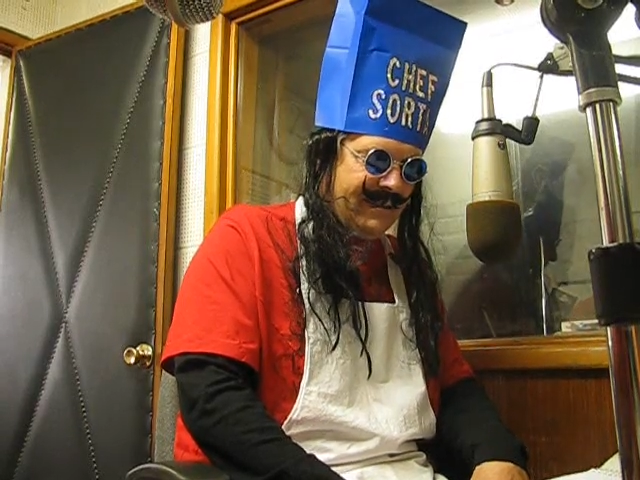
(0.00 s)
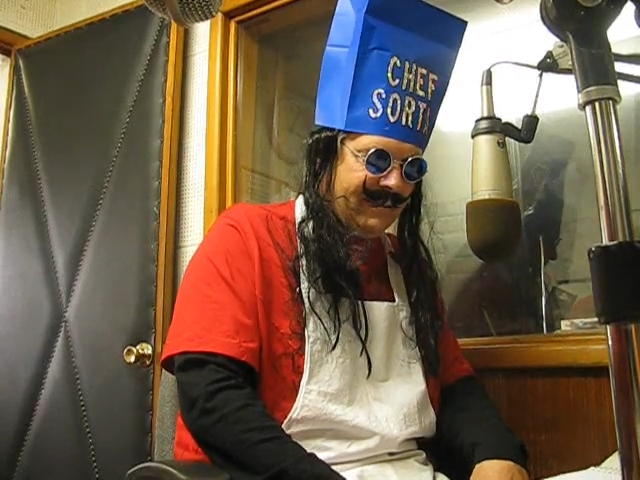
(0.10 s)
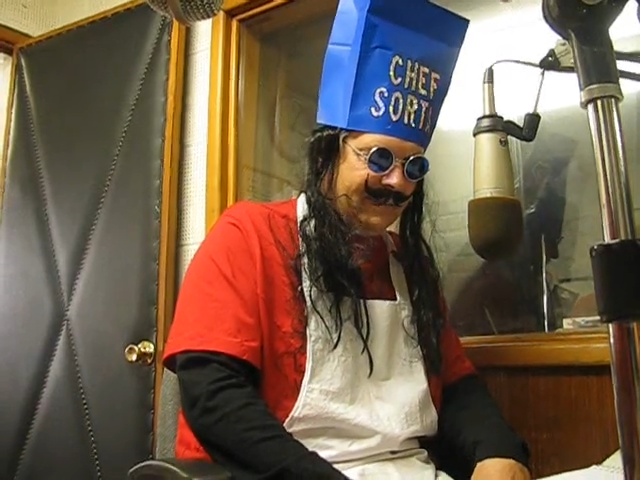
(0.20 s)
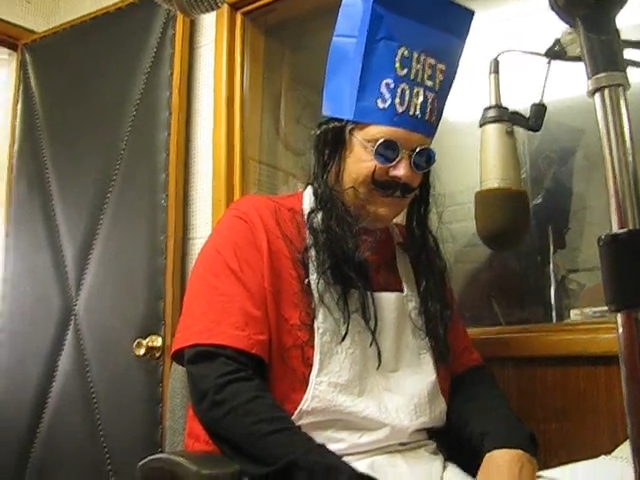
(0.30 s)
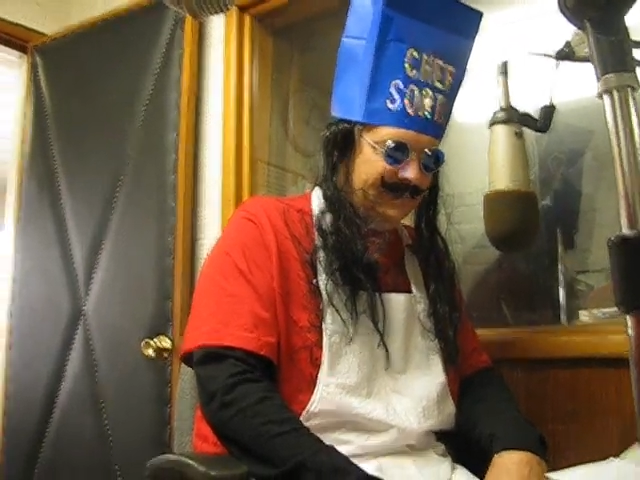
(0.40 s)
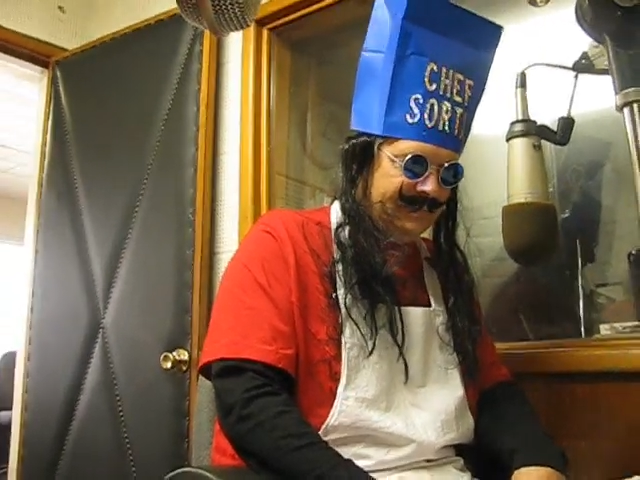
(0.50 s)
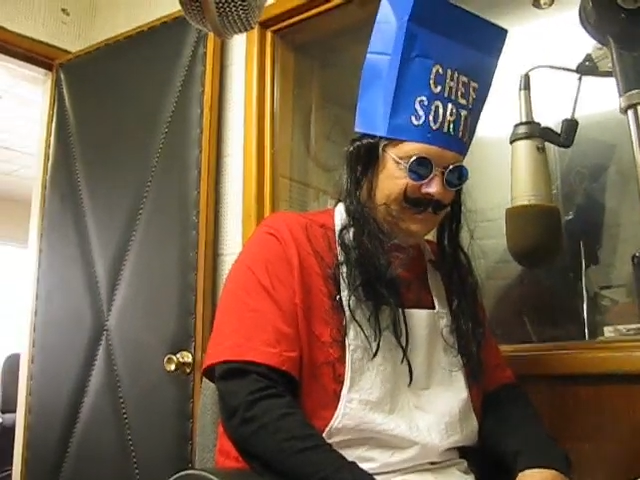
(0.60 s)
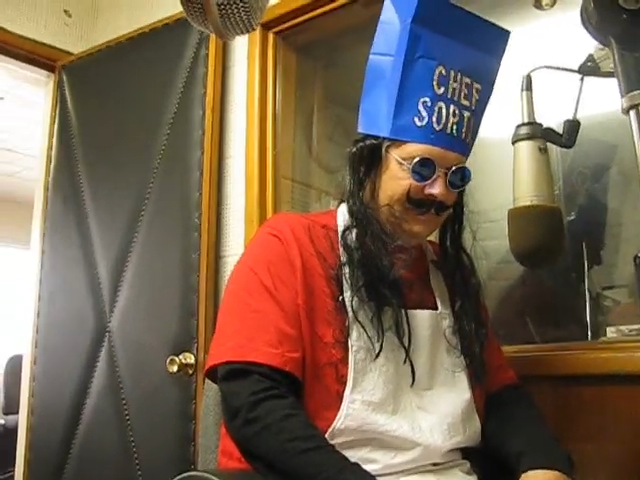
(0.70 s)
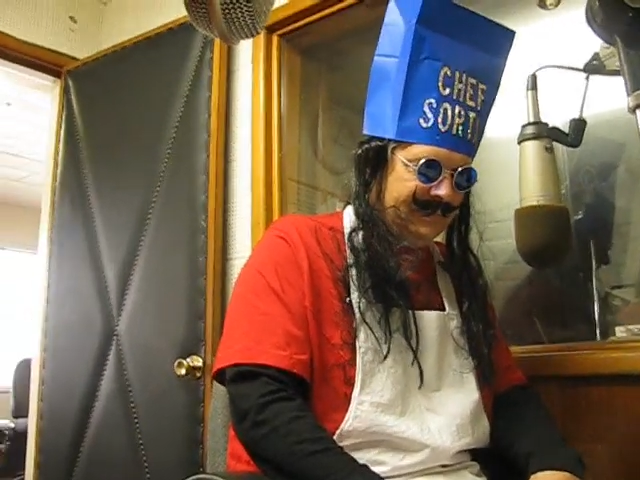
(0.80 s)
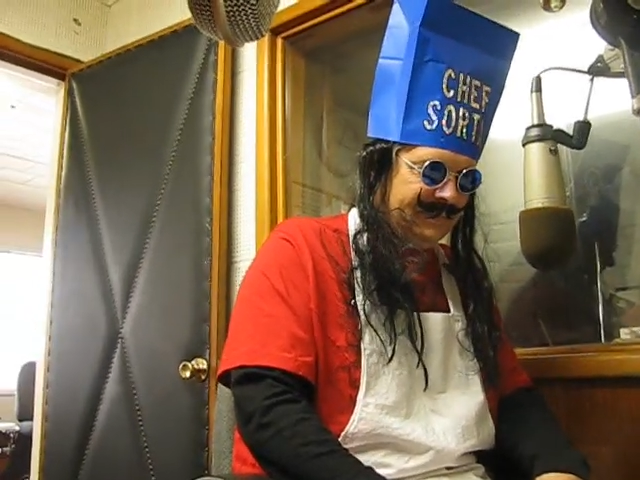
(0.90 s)

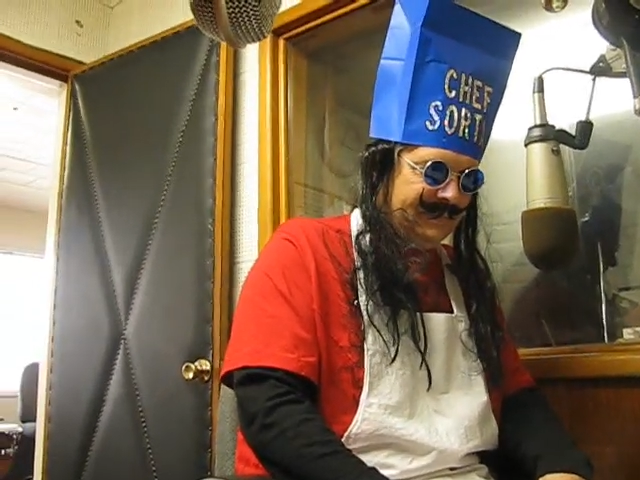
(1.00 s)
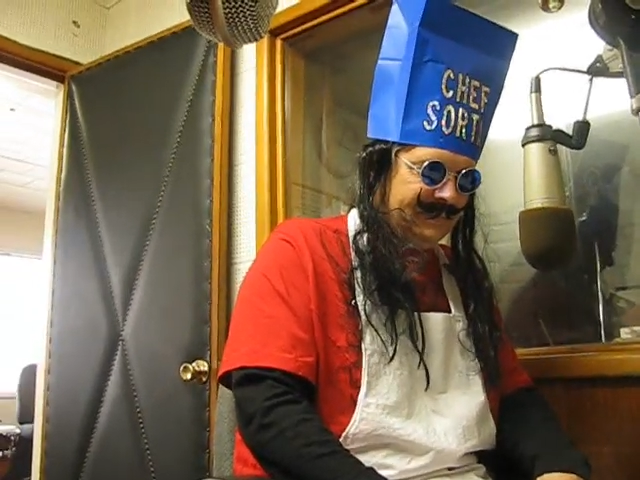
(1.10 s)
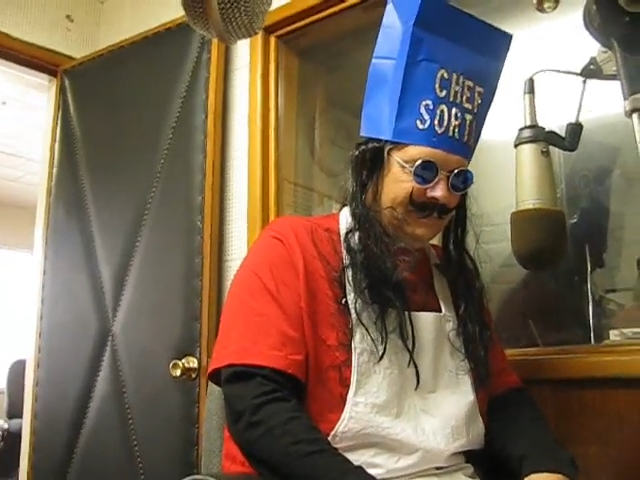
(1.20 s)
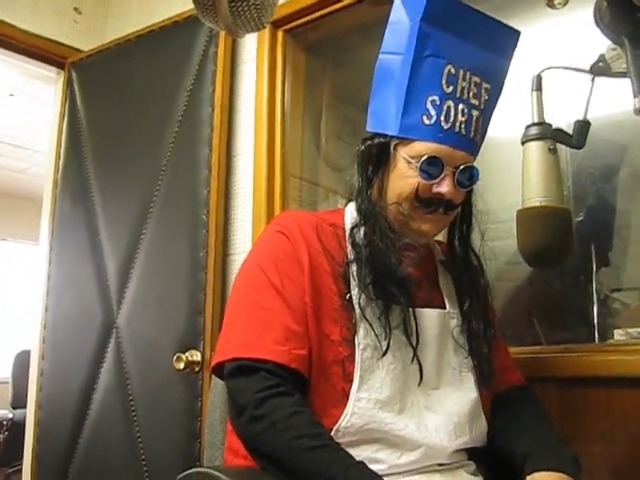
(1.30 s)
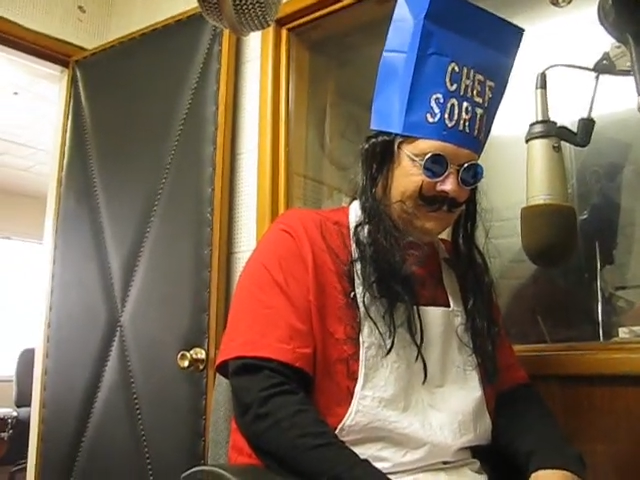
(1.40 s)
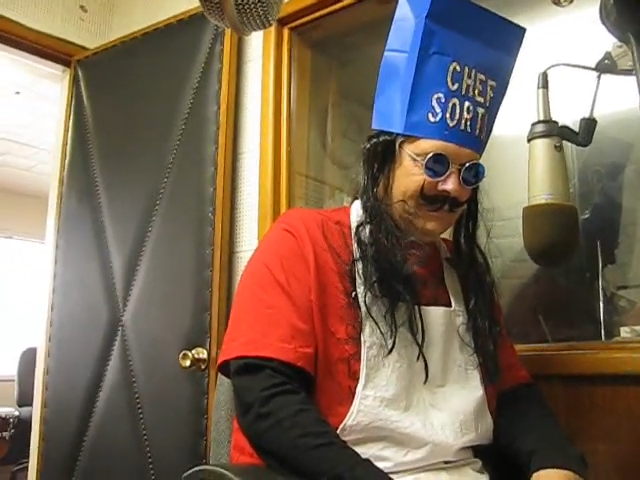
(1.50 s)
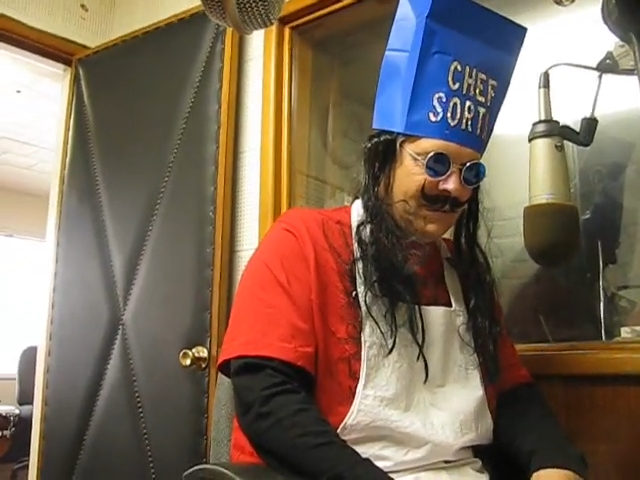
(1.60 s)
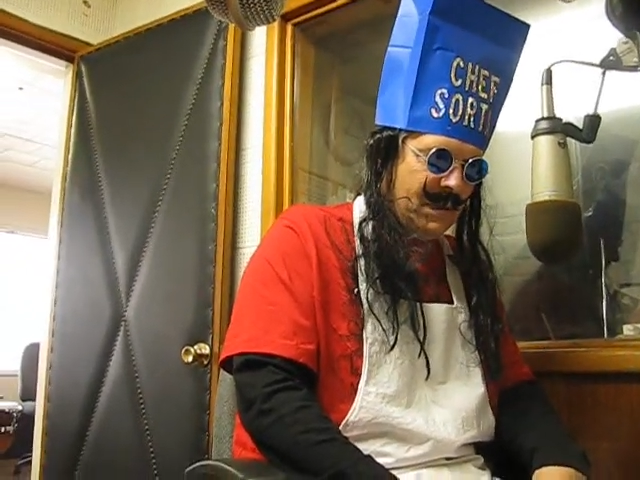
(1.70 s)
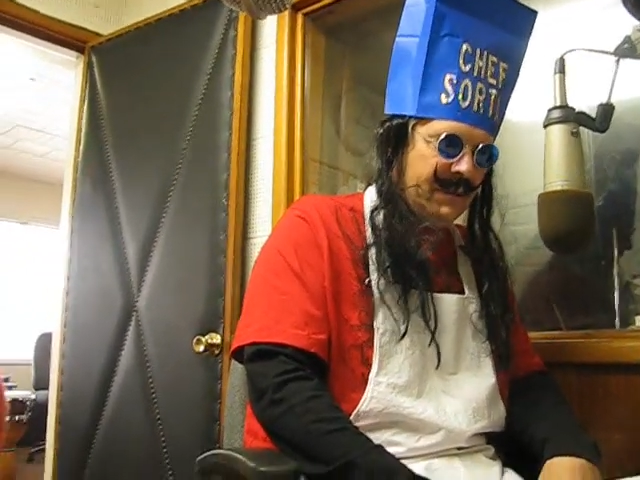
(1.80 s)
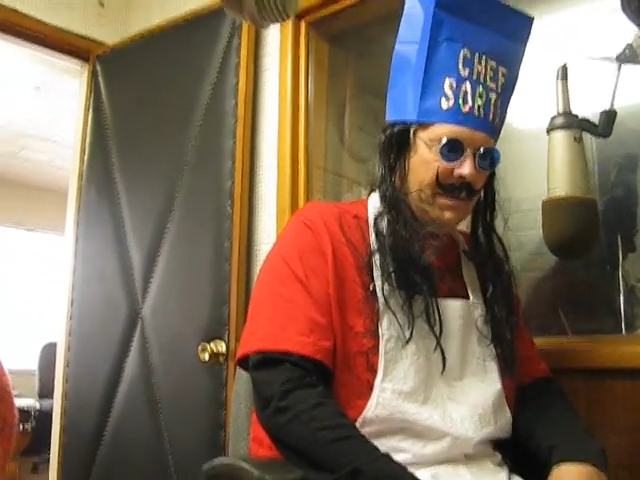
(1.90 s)

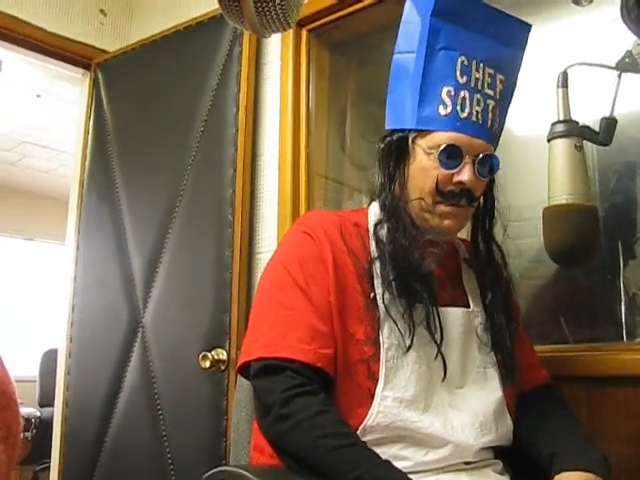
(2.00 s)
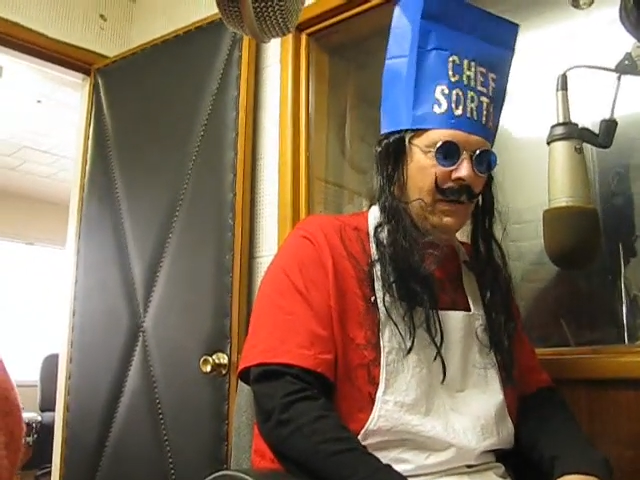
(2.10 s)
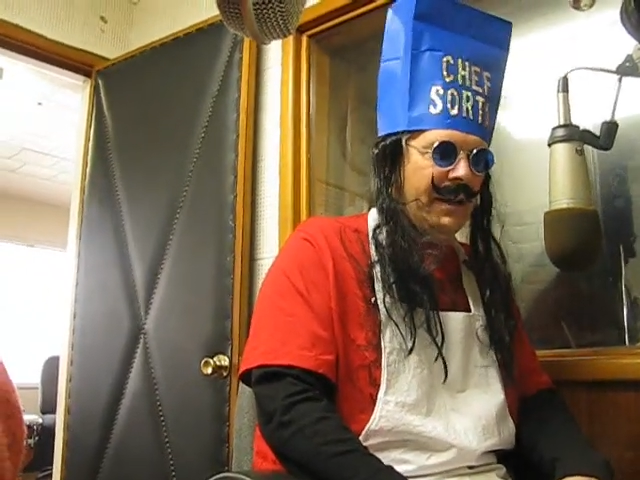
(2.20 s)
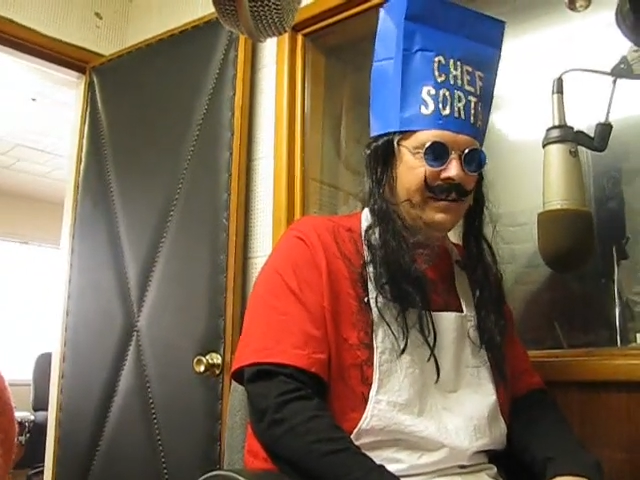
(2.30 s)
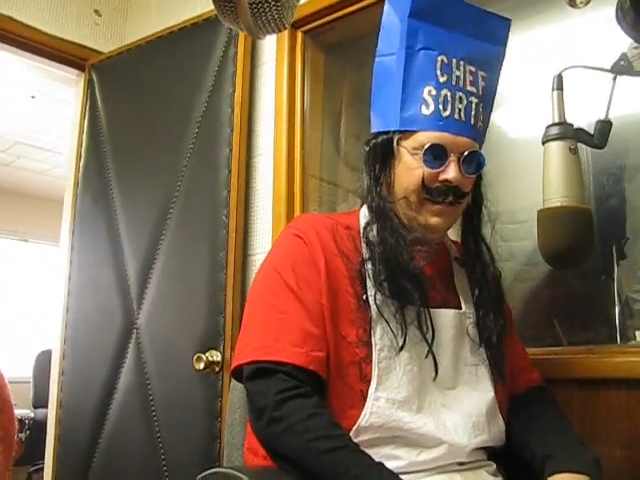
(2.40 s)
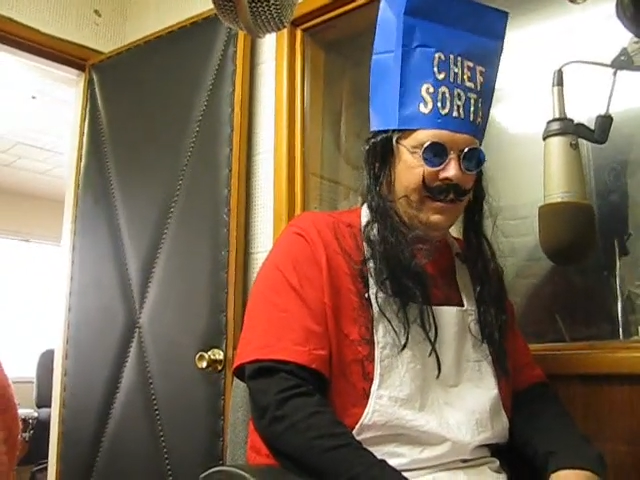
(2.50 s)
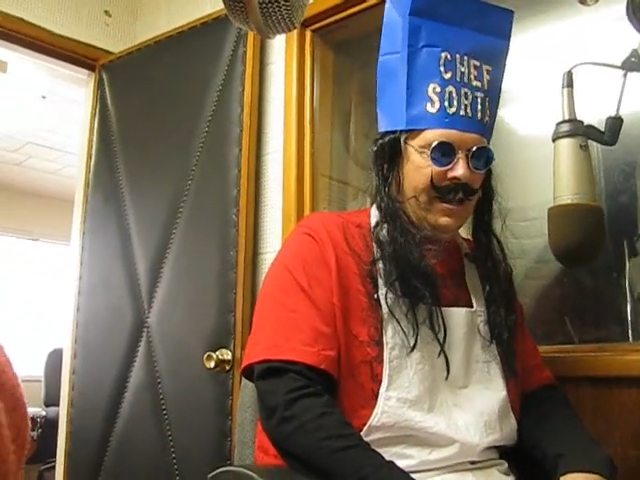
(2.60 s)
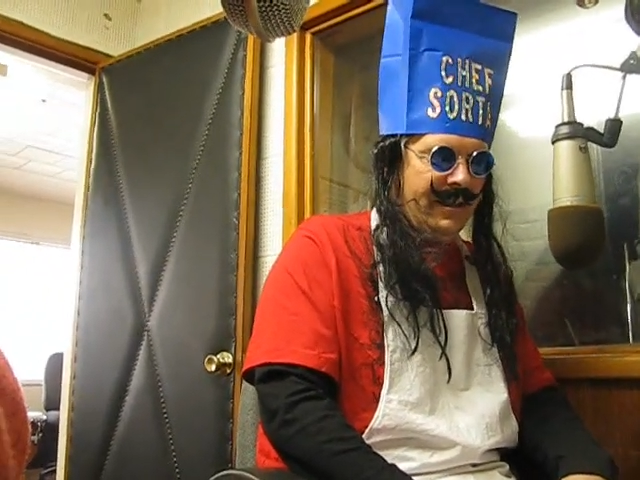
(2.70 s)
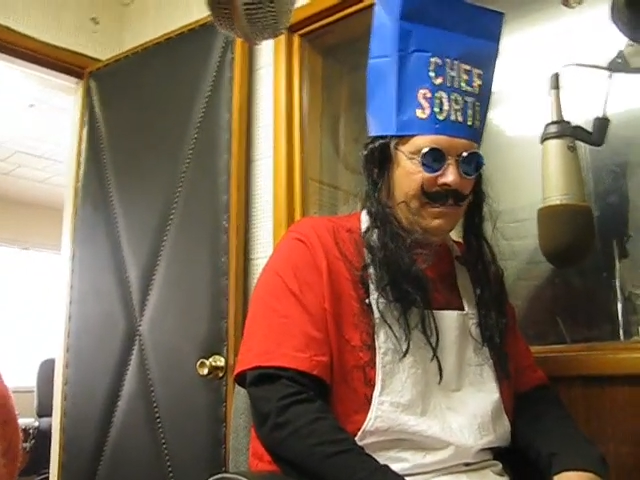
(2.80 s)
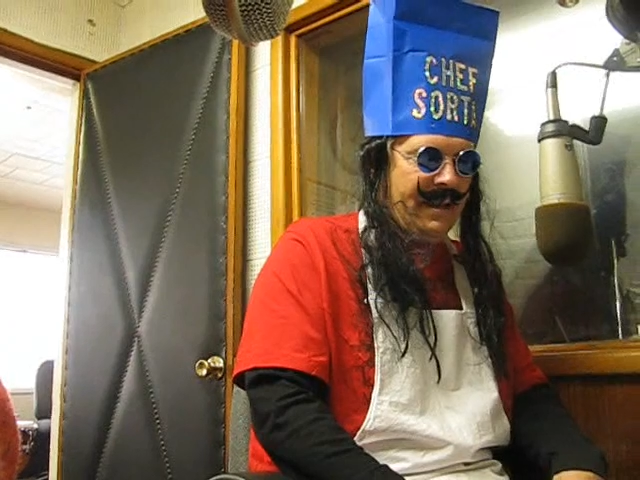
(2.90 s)
what the police said the
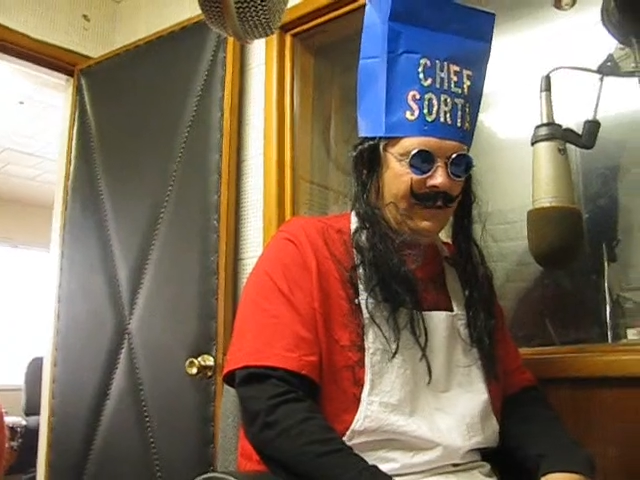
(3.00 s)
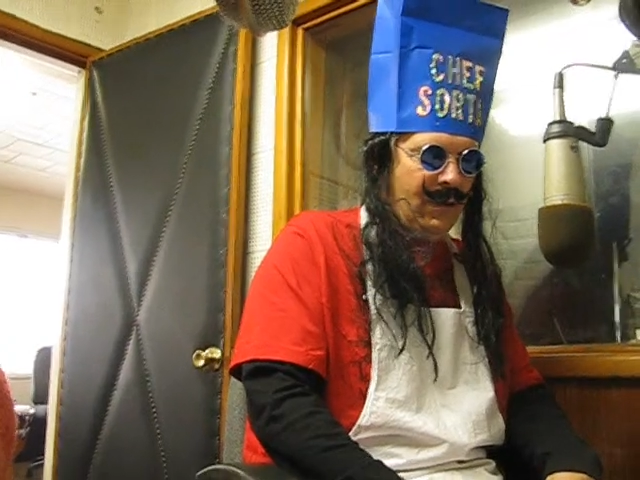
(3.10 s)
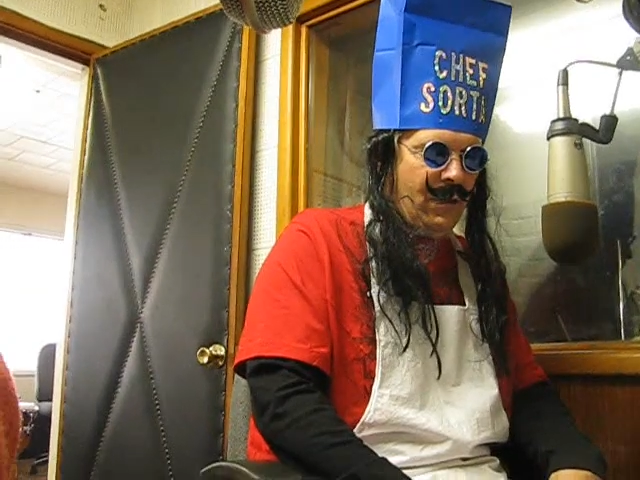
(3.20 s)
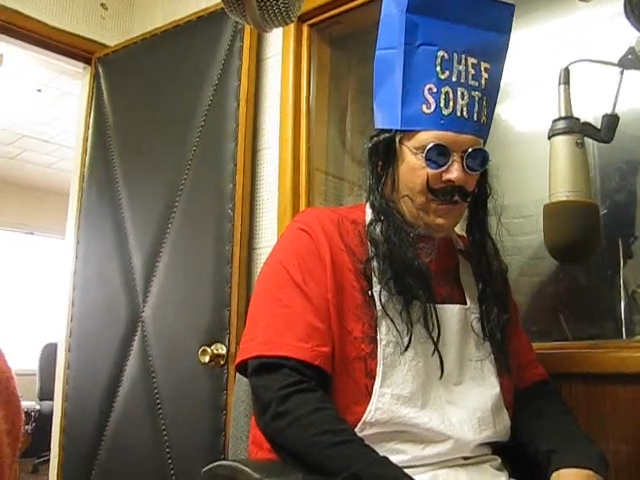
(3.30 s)
other day, too.